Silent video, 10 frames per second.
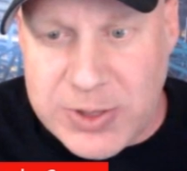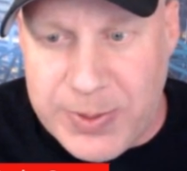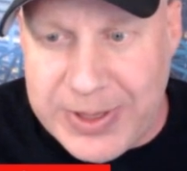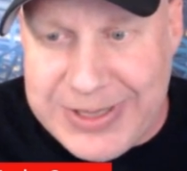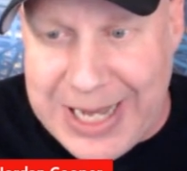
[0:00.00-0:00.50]

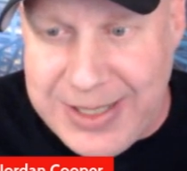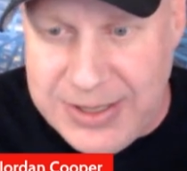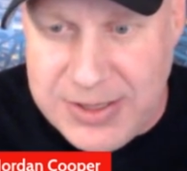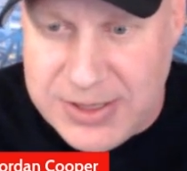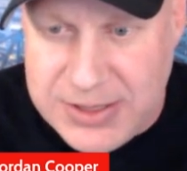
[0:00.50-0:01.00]
book that
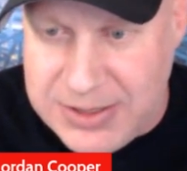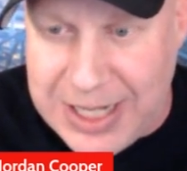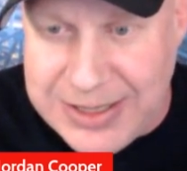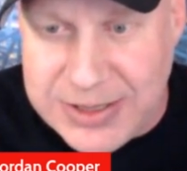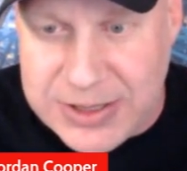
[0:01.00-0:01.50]
is
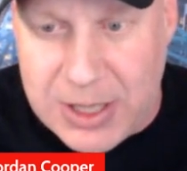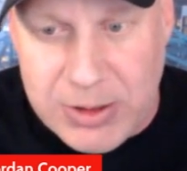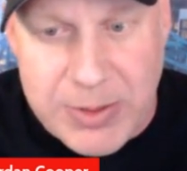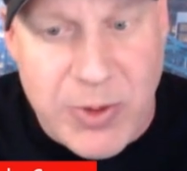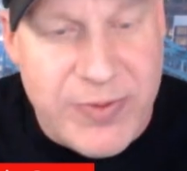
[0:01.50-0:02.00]
not
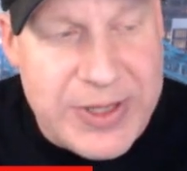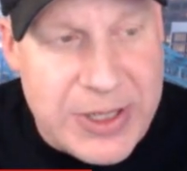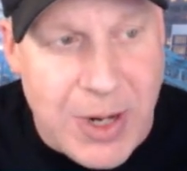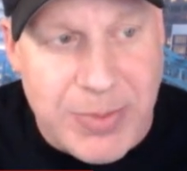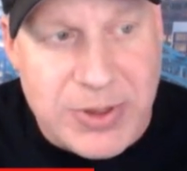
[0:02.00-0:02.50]
necessarily moving their
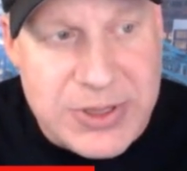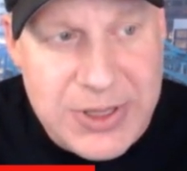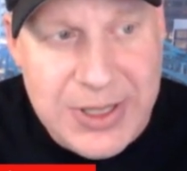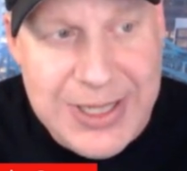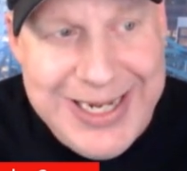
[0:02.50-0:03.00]
numbers
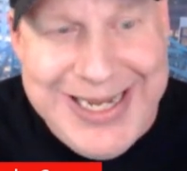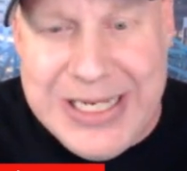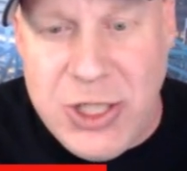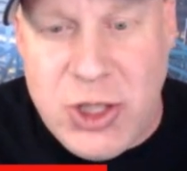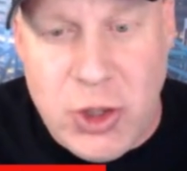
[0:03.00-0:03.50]

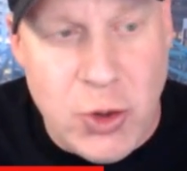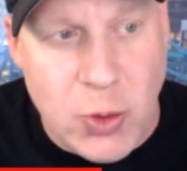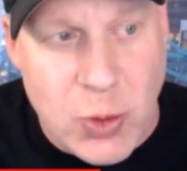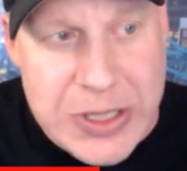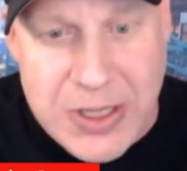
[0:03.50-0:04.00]
in
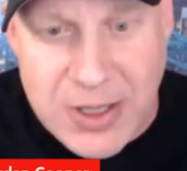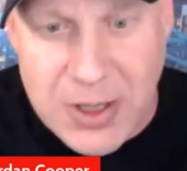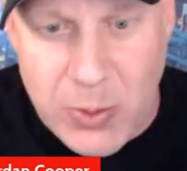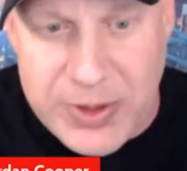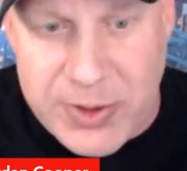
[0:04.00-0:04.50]
tune
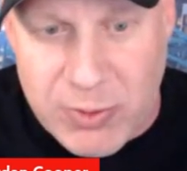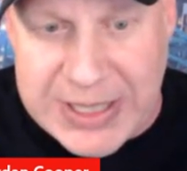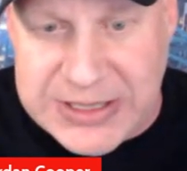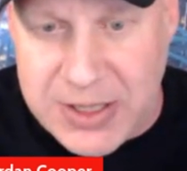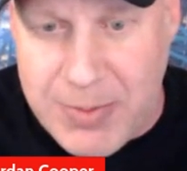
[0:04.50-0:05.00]
with the
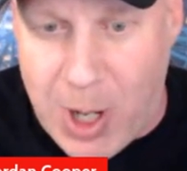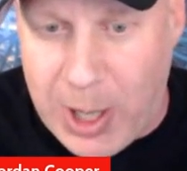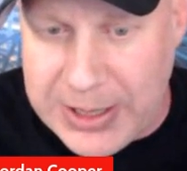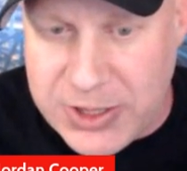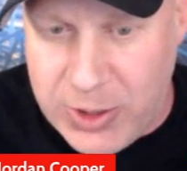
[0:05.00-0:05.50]
rest of the
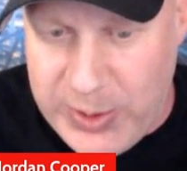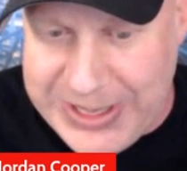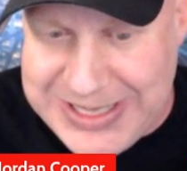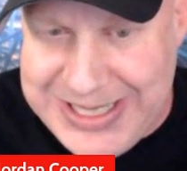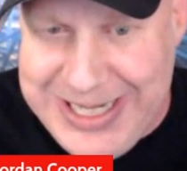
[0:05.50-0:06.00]
market. So we
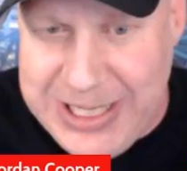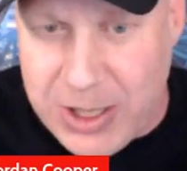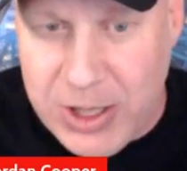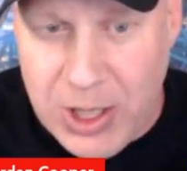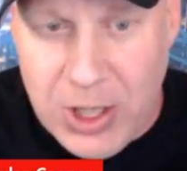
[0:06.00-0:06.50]
can see
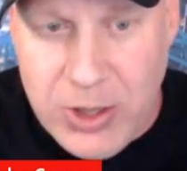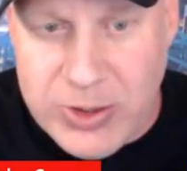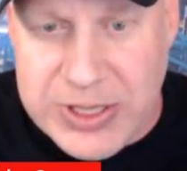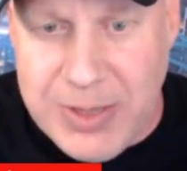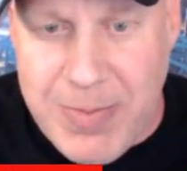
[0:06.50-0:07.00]
here,
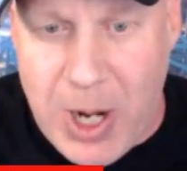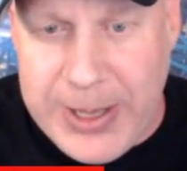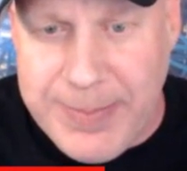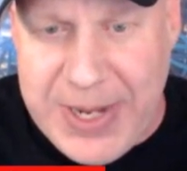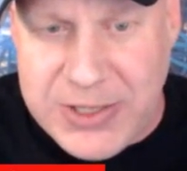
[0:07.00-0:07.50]
using the
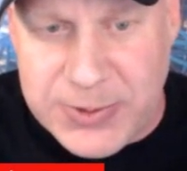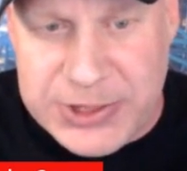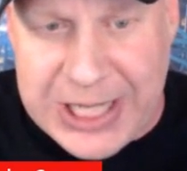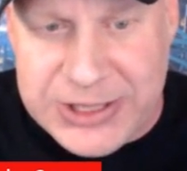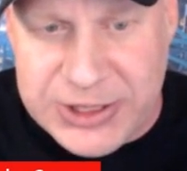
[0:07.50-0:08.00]
market-based
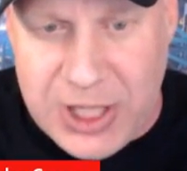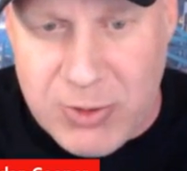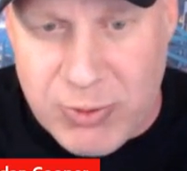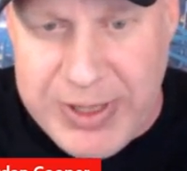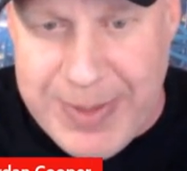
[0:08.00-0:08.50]
projections on
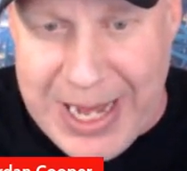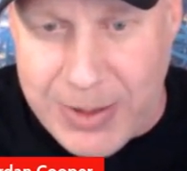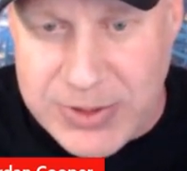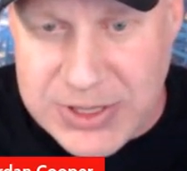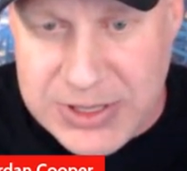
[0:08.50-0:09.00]

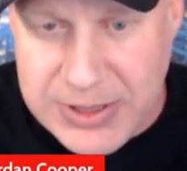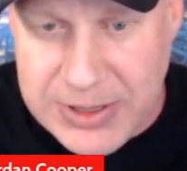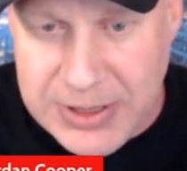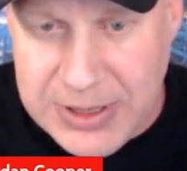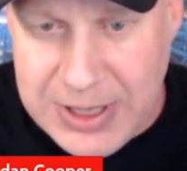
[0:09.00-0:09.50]
rebounds,
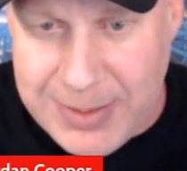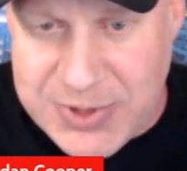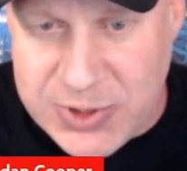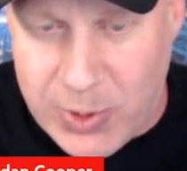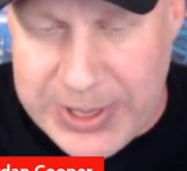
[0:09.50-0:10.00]
I'm
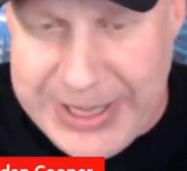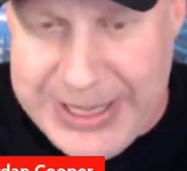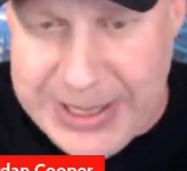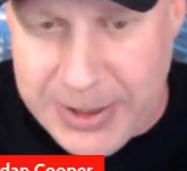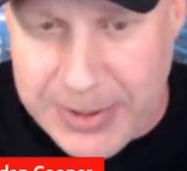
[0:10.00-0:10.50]
sorting
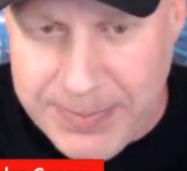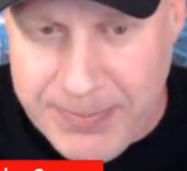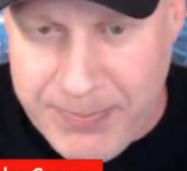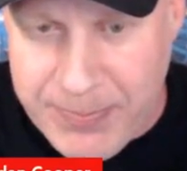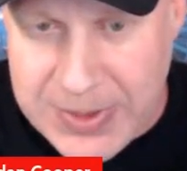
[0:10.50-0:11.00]
here
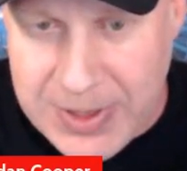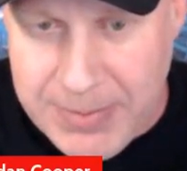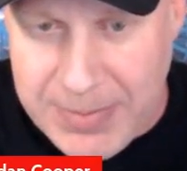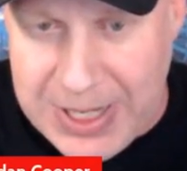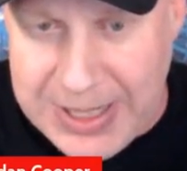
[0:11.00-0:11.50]

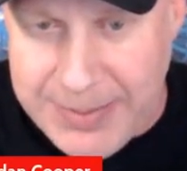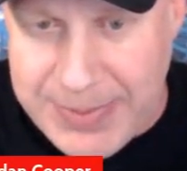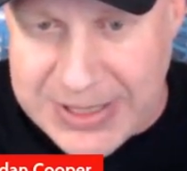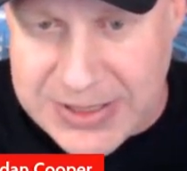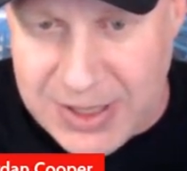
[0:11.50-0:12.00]
by
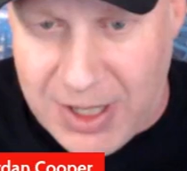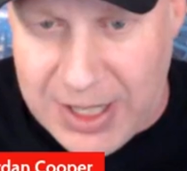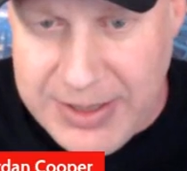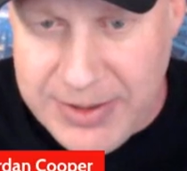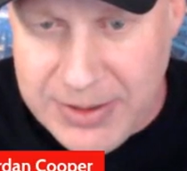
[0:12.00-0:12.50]
best line,